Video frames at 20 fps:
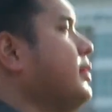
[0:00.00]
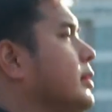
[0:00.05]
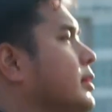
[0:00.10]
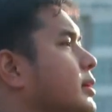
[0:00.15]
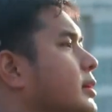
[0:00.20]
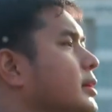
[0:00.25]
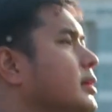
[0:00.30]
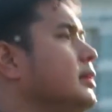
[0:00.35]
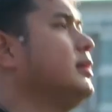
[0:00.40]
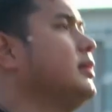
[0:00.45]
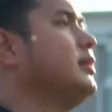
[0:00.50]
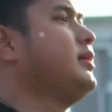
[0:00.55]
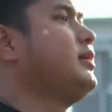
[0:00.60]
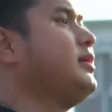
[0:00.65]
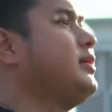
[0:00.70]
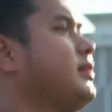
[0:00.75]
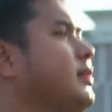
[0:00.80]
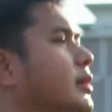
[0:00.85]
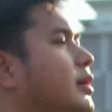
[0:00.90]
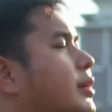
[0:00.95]
We're all
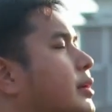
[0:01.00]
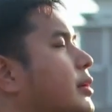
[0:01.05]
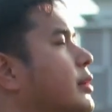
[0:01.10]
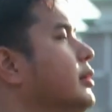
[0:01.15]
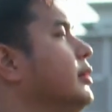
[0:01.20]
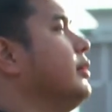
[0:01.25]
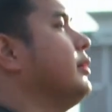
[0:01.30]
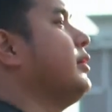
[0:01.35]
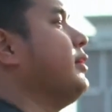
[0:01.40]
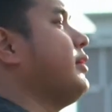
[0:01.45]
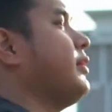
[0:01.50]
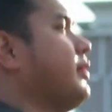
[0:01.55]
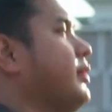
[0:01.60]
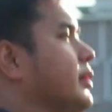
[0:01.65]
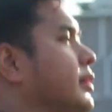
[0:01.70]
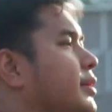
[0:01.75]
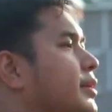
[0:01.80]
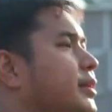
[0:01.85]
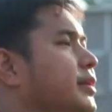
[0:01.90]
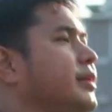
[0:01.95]
grappling with 24-hour
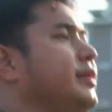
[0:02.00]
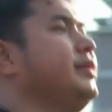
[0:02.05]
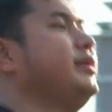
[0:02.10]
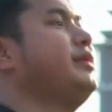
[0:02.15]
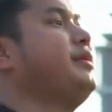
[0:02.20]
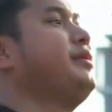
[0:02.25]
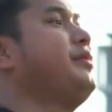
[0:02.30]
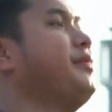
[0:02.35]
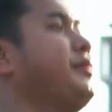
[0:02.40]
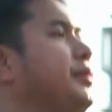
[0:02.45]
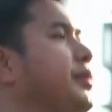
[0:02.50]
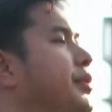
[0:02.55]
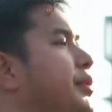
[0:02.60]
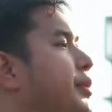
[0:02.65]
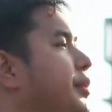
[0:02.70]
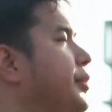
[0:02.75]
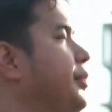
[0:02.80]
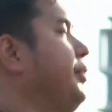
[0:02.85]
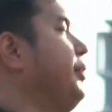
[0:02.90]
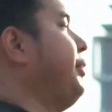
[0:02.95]
days, yet some seem to
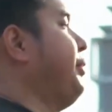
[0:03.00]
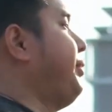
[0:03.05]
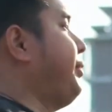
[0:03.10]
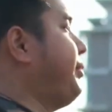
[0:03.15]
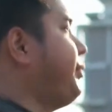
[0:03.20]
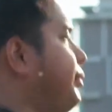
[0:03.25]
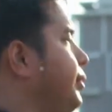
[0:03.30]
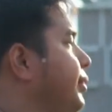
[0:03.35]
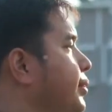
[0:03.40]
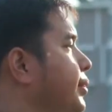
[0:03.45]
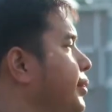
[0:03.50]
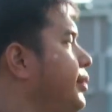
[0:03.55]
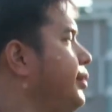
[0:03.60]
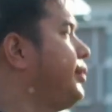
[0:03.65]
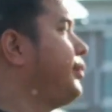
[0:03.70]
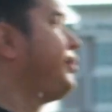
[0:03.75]
squeeze more juice out of that